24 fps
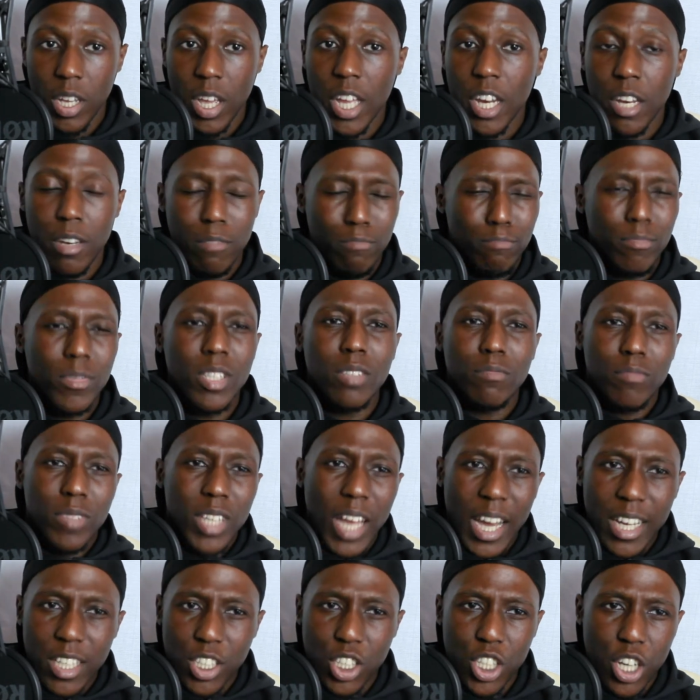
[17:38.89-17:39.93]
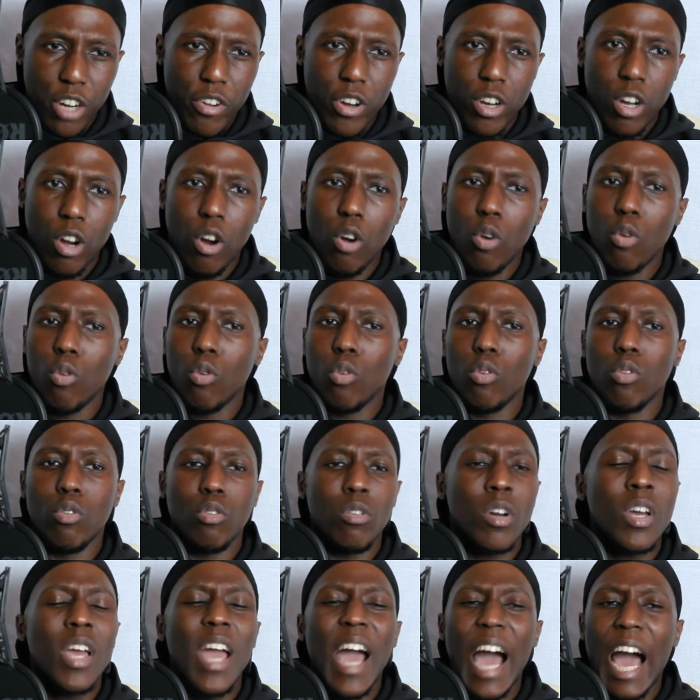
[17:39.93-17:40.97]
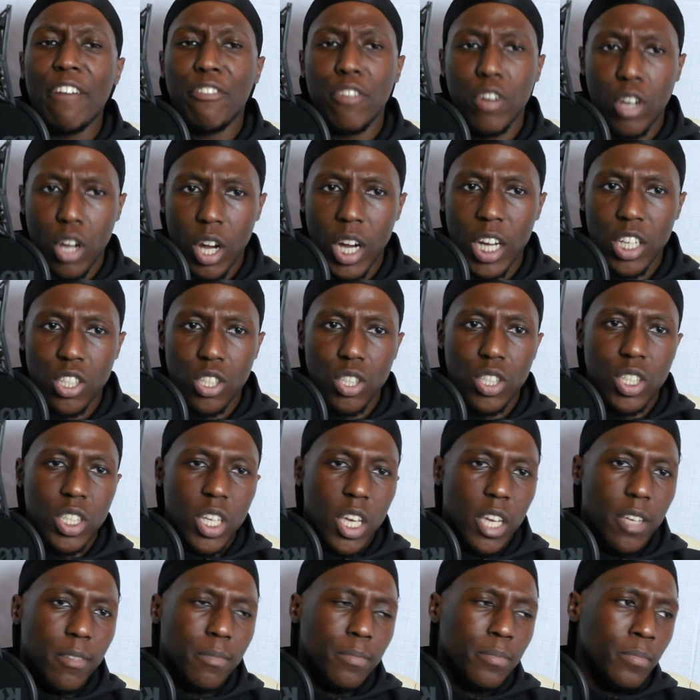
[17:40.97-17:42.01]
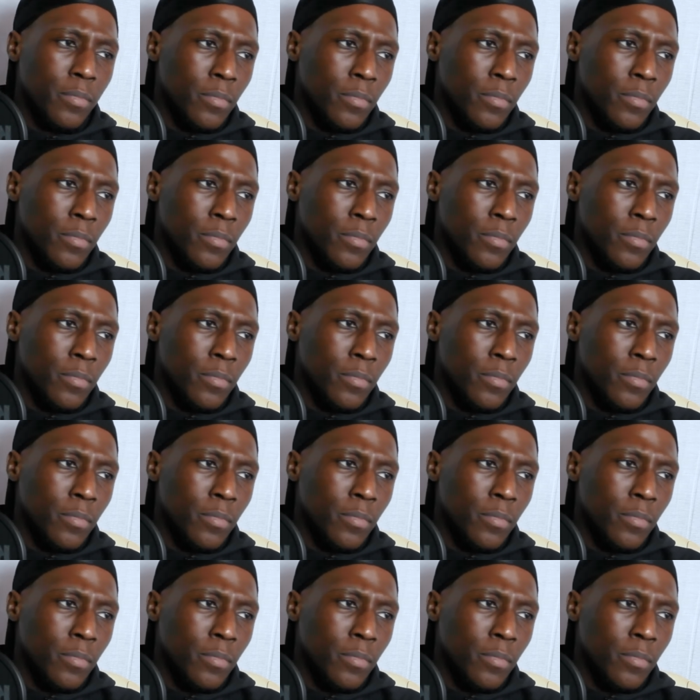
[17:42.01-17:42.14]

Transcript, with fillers: in Nigeria or Africa I should say.